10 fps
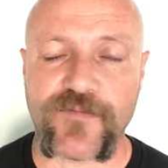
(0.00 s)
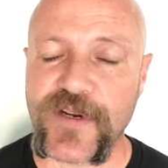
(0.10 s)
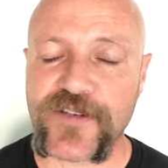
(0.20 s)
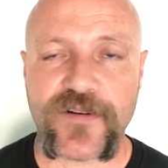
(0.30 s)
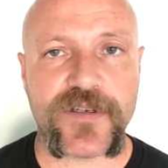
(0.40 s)
The
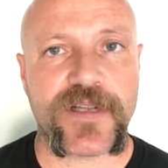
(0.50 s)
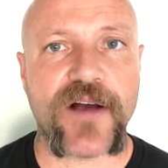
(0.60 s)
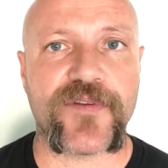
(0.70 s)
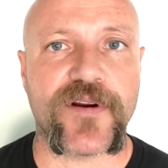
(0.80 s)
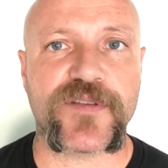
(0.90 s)
research is
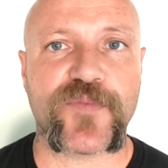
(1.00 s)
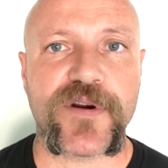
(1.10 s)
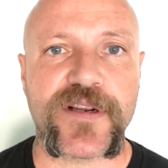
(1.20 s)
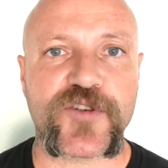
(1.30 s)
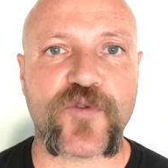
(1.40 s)
out there. It's
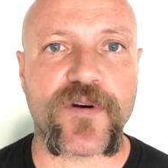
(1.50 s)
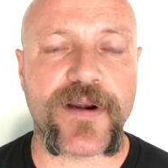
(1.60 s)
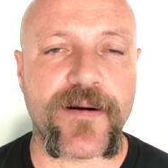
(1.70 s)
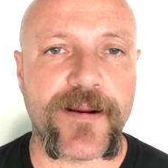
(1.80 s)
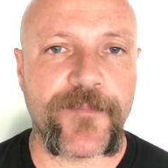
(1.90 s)
pretty
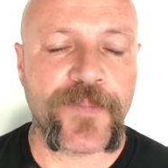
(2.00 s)
extraordinary.